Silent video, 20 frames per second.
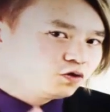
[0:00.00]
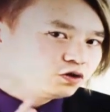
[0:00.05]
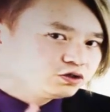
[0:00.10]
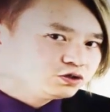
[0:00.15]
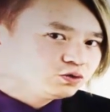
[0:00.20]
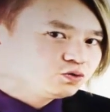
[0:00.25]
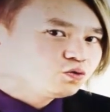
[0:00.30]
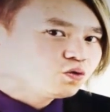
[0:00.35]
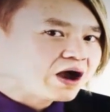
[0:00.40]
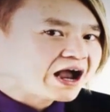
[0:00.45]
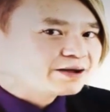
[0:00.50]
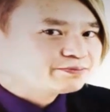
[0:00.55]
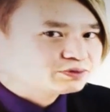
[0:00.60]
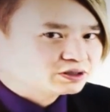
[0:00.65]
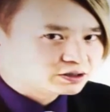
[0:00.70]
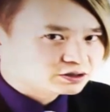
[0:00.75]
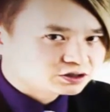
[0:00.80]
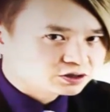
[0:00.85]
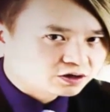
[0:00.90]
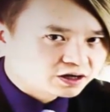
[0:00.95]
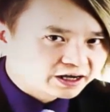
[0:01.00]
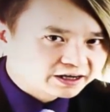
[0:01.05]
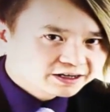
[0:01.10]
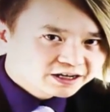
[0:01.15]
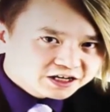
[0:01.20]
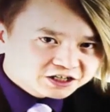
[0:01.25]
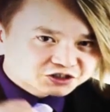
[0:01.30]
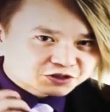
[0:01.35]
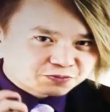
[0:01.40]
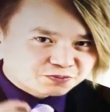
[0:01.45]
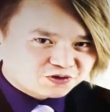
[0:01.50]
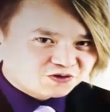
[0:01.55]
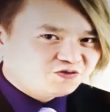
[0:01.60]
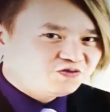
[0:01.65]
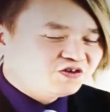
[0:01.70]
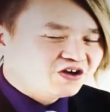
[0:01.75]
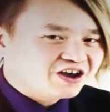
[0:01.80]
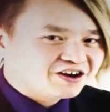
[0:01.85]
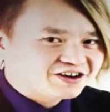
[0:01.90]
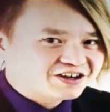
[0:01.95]
for you to grab this okay so
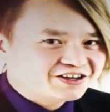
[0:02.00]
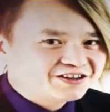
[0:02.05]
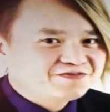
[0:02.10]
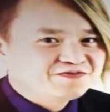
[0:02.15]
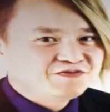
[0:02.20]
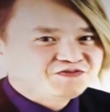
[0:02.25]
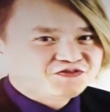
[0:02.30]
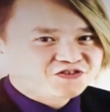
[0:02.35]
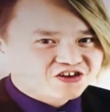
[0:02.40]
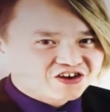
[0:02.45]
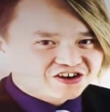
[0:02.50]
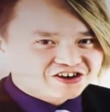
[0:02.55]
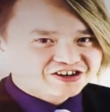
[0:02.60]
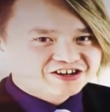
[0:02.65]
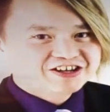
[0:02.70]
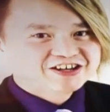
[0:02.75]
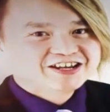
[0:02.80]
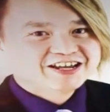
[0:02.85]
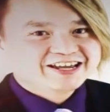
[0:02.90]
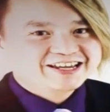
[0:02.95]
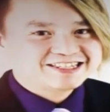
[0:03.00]
be very very